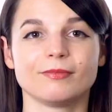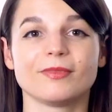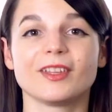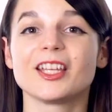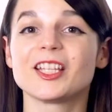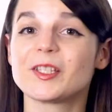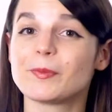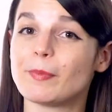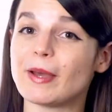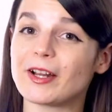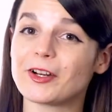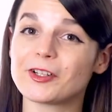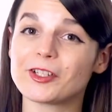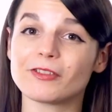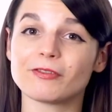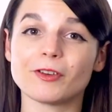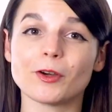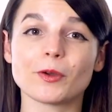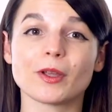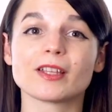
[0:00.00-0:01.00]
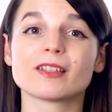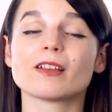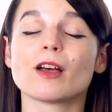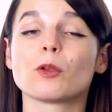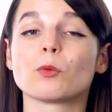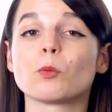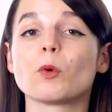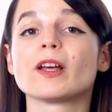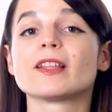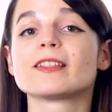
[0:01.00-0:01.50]
It's better to focus
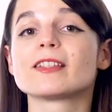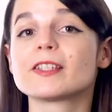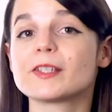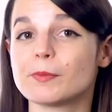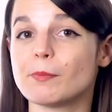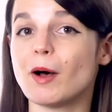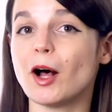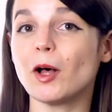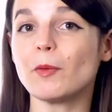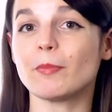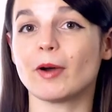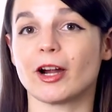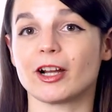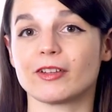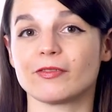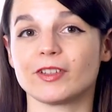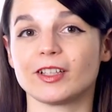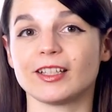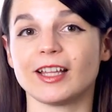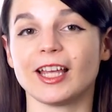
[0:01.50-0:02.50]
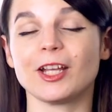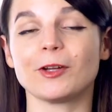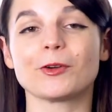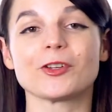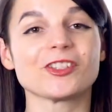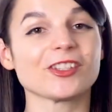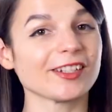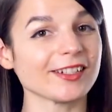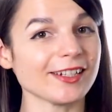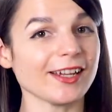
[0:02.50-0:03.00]
on one small part of the
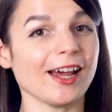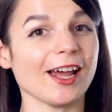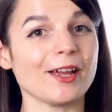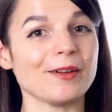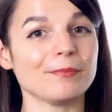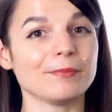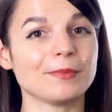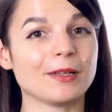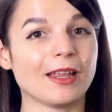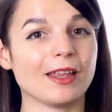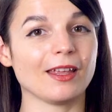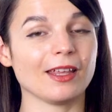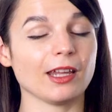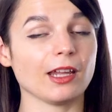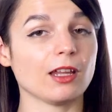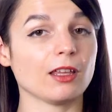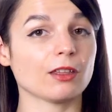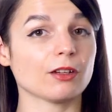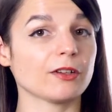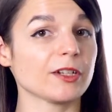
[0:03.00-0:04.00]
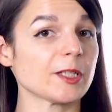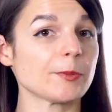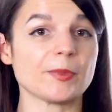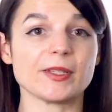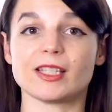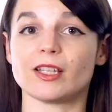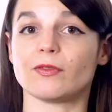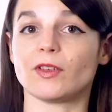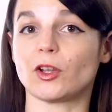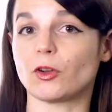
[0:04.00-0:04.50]
language at a time, either a
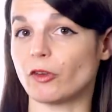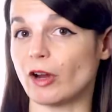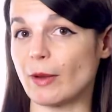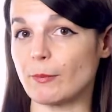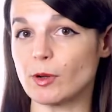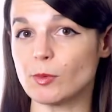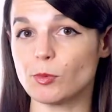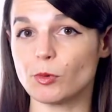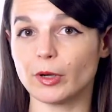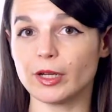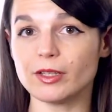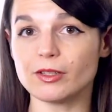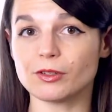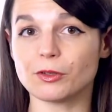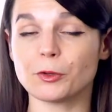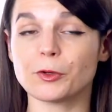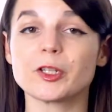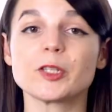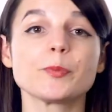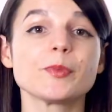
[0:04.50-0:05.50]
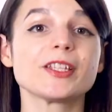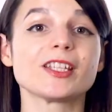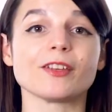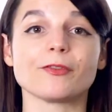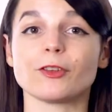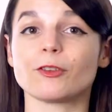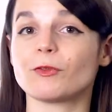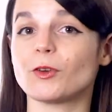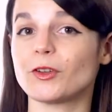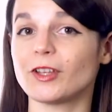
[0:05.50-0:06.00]
specific grammar point or a
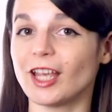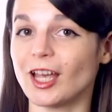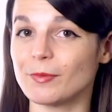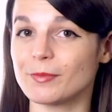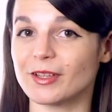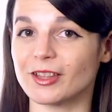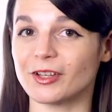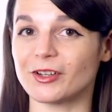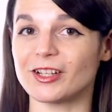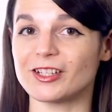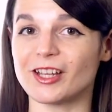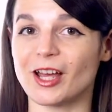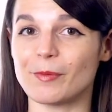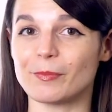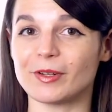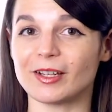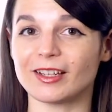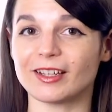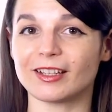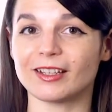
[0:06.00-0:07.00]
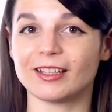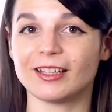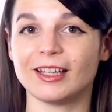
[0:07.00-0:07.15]
specific vocabulary topic.